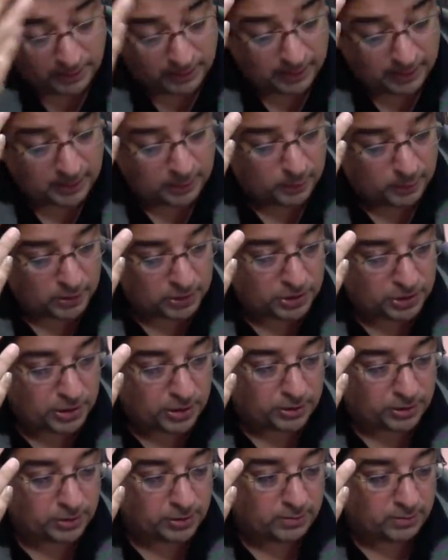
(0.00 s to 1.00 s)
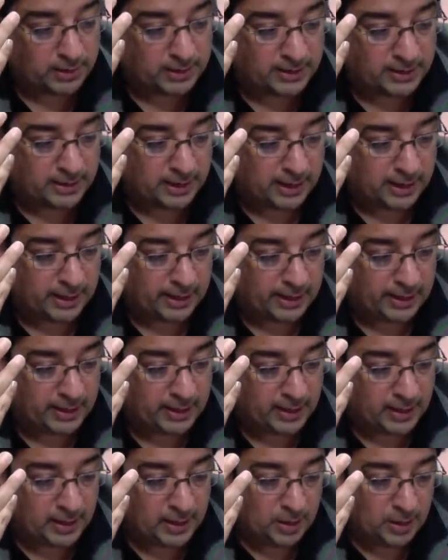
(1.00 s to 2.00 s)
the luck was not on my
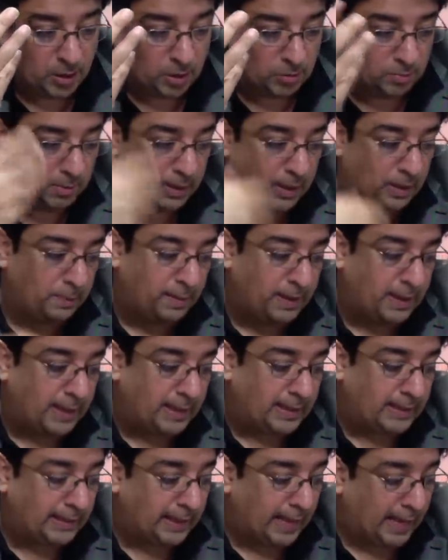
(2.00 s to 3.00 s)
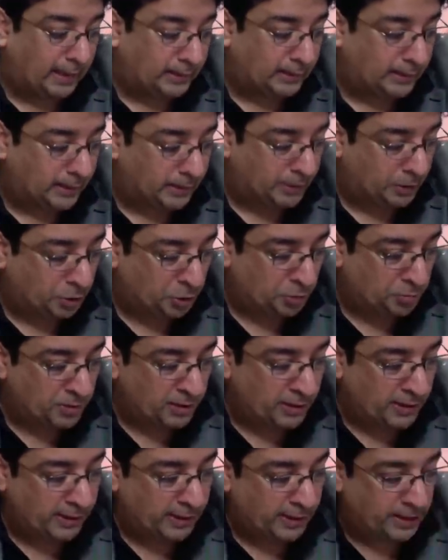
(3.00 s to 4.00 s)
side, or maybe I lacked at
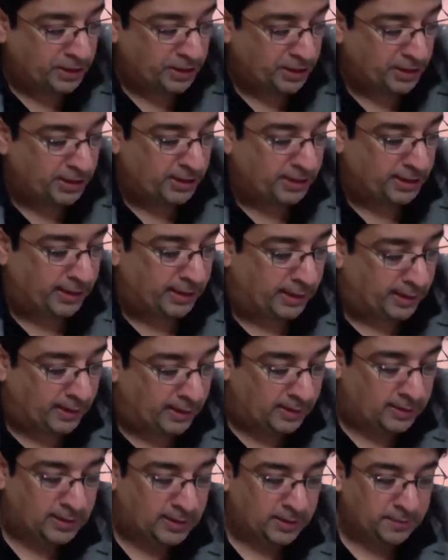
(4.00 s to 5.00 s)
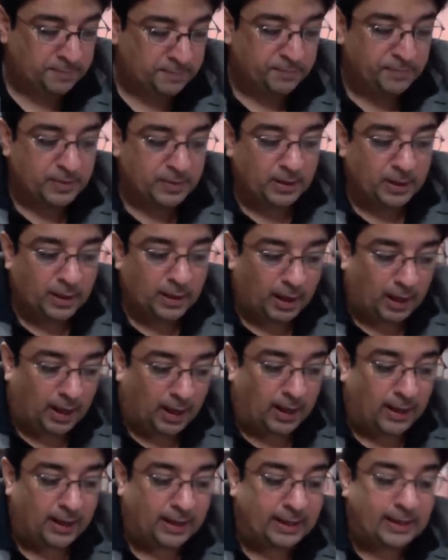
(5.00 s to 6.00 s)
communication skills,
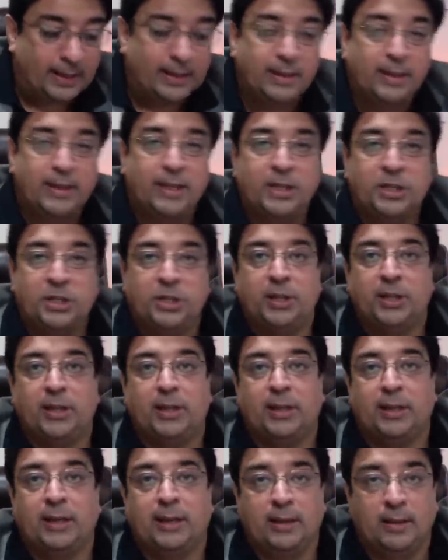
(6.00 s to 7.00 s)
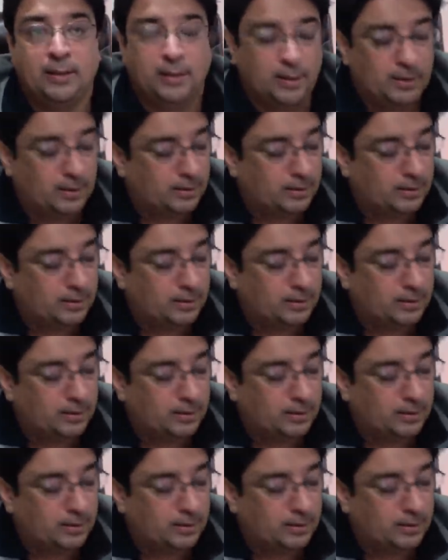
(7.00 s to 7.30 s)
I immediately,